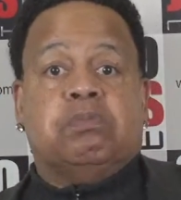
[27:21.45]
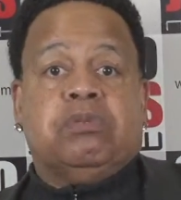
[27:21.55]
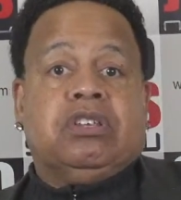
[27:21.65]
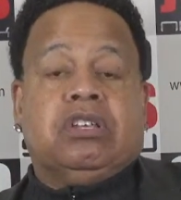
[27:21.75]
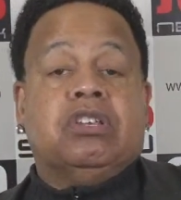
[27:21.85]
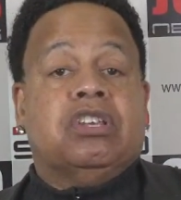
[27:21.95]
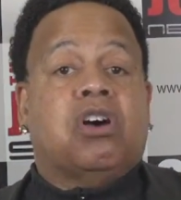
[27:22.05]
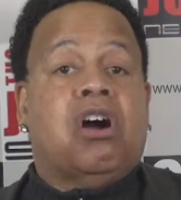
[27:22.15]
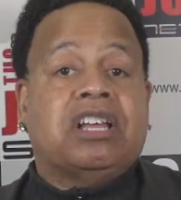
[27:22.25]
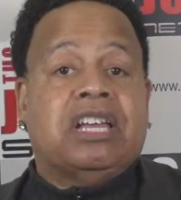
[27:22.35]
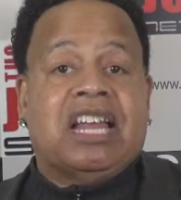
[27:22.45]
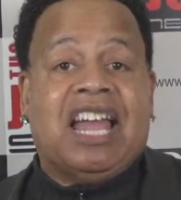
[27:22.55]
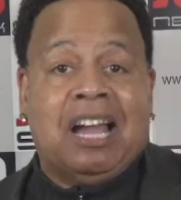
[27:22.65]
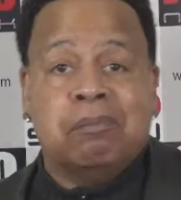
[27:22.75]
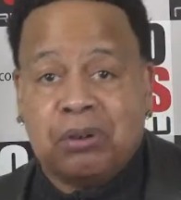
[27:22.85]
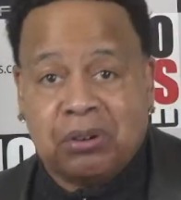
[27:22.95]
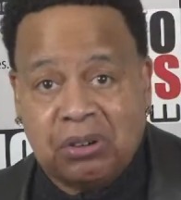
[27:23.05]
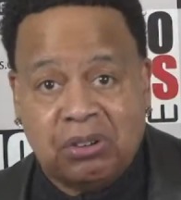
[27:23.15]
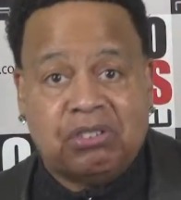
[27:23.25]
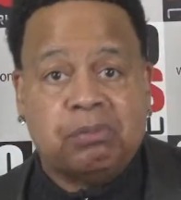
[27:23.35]
It's hard to get
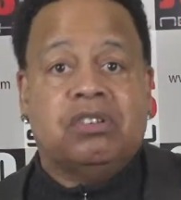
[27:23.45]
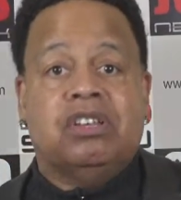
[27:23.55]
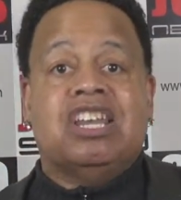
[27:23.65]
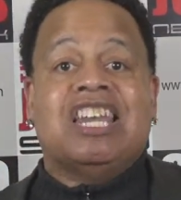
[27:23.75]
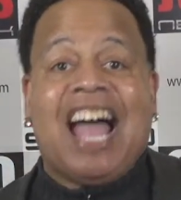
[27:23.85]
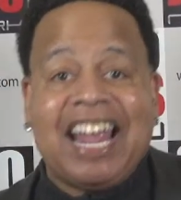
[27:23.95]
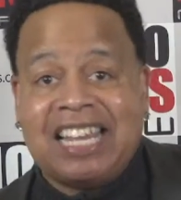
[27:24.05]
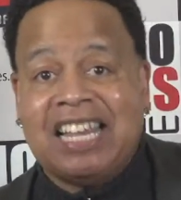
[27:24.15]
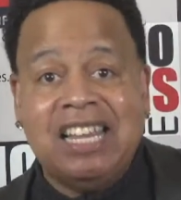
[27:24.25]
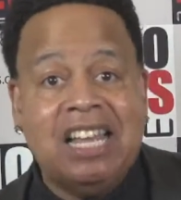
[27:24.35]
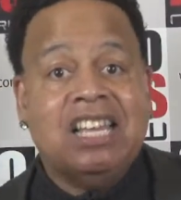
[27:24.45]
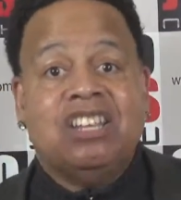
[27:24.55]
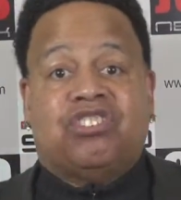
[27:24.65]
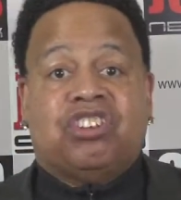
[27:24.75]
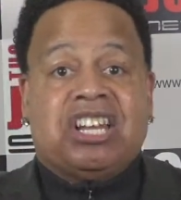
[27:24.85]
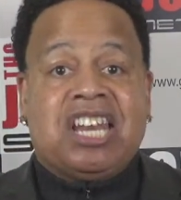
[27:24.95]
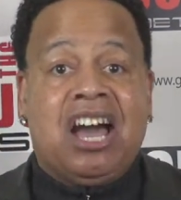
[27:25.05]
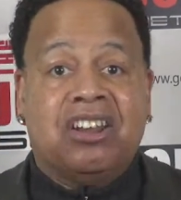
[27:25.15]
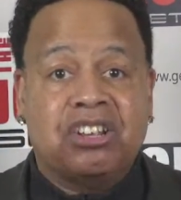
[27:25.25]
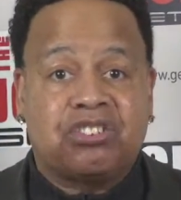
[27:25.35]
hamburgers. Nike shut
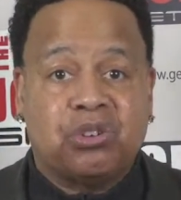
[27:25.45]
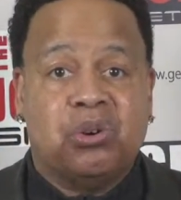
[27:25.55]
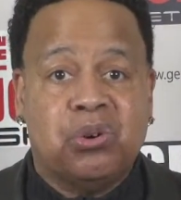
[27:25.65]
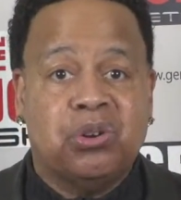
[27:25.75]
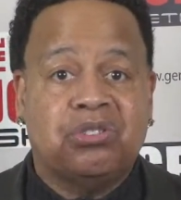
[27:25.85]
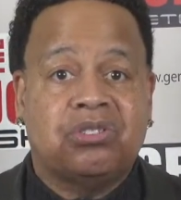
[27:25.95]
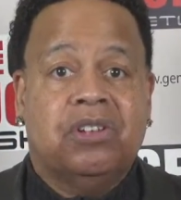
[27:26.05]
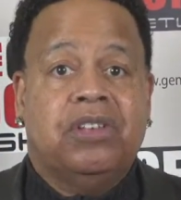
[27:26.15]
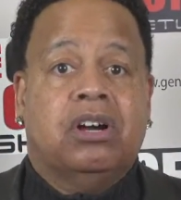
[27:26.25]
down their stores.